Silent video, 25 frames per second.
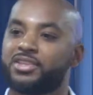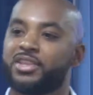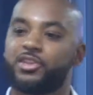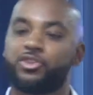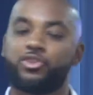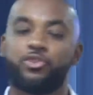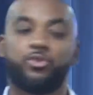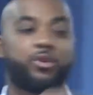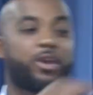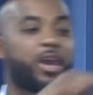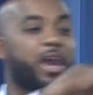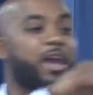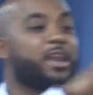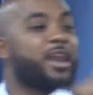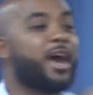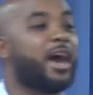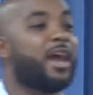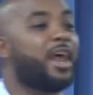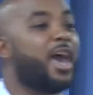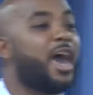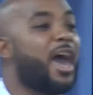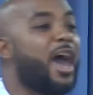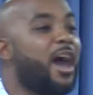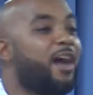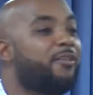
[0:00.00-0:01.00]
that you
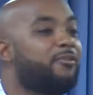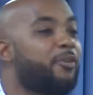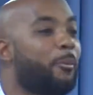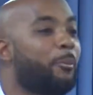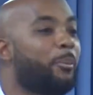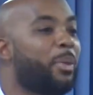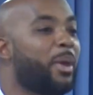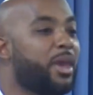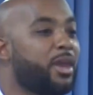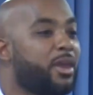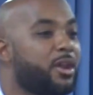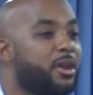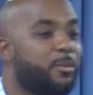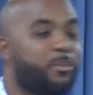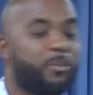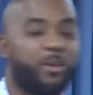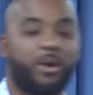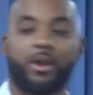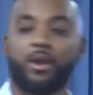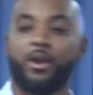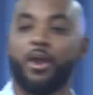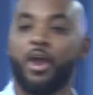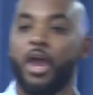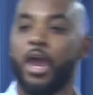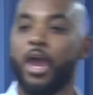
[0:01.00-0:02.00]
cannot have a peanut
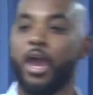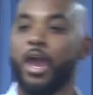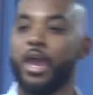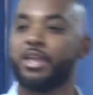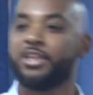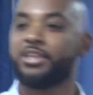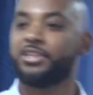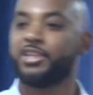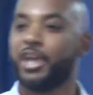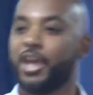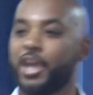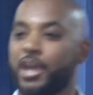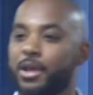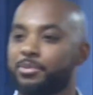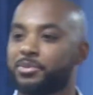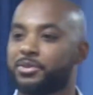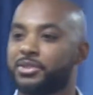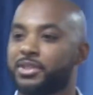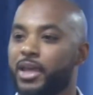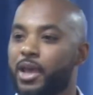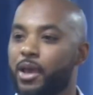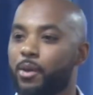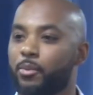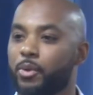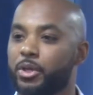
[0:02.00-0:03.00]
butter and jam
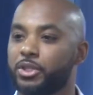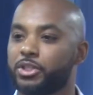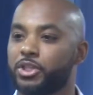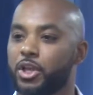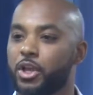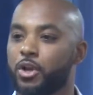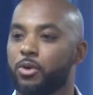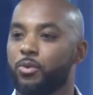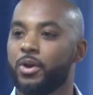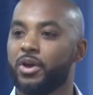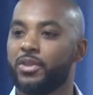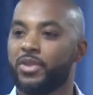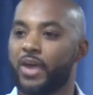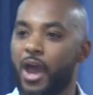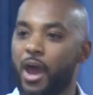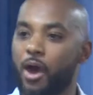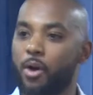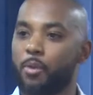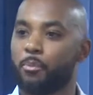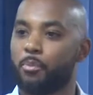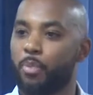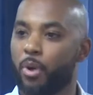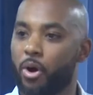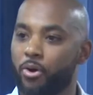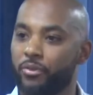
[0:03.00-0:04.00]
sandwich
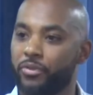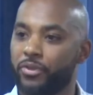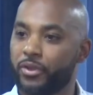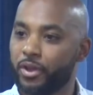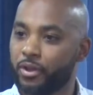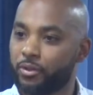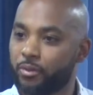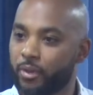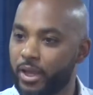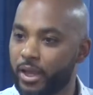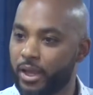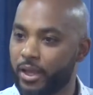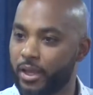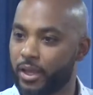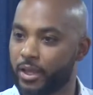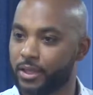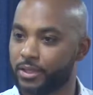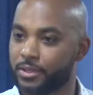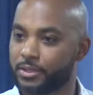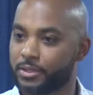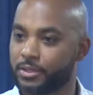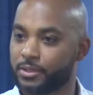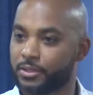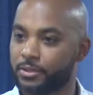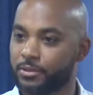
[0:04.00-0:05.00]
without both
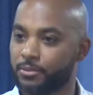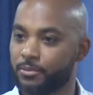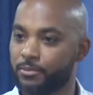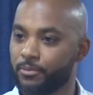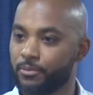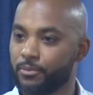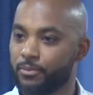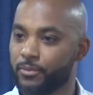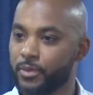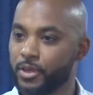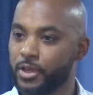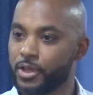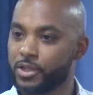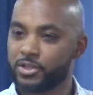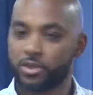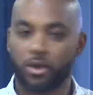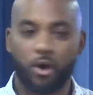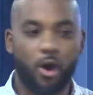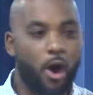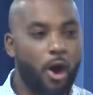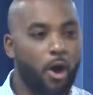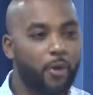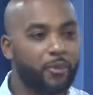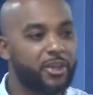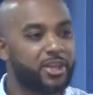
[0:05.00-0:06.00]
ingredients. So
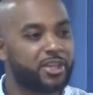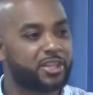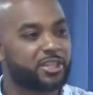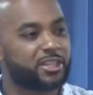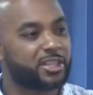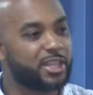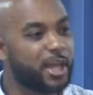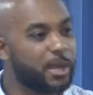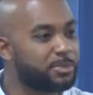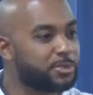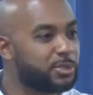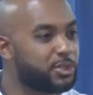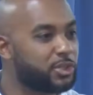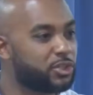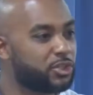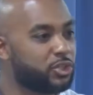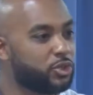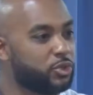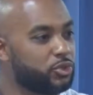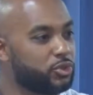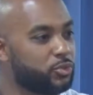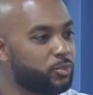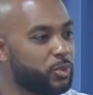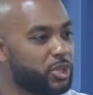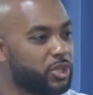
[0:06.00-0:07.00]
all these
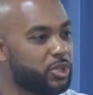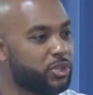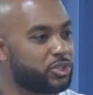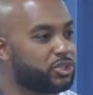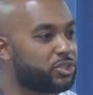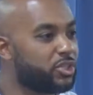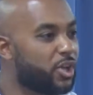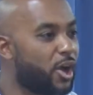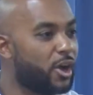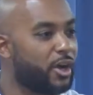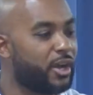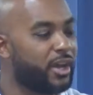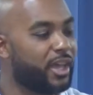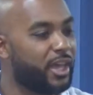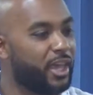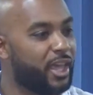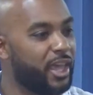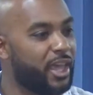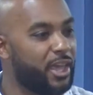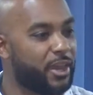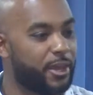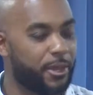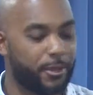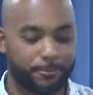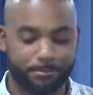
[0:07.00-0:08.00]
substitutes, when you're starting to
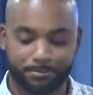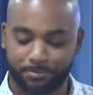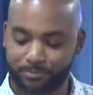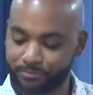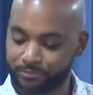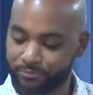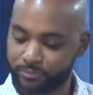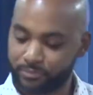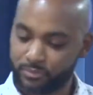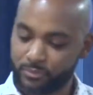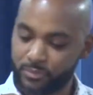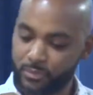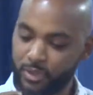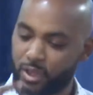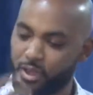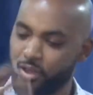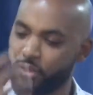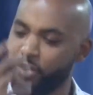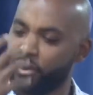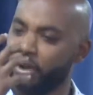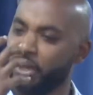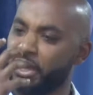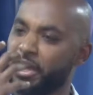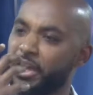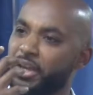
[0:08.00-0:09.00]
eat it,
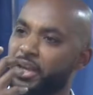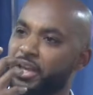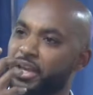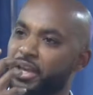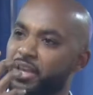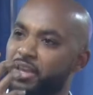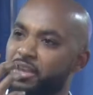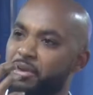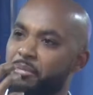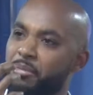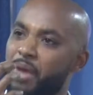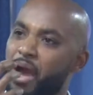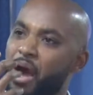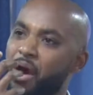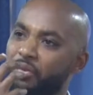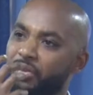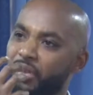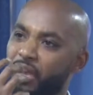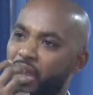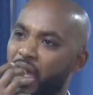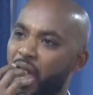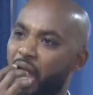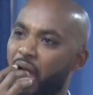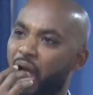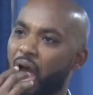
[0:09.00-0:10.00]
you're eating it in your mouth,
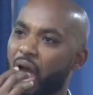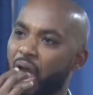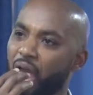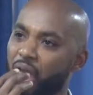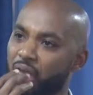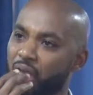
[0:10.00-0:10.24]
you're like,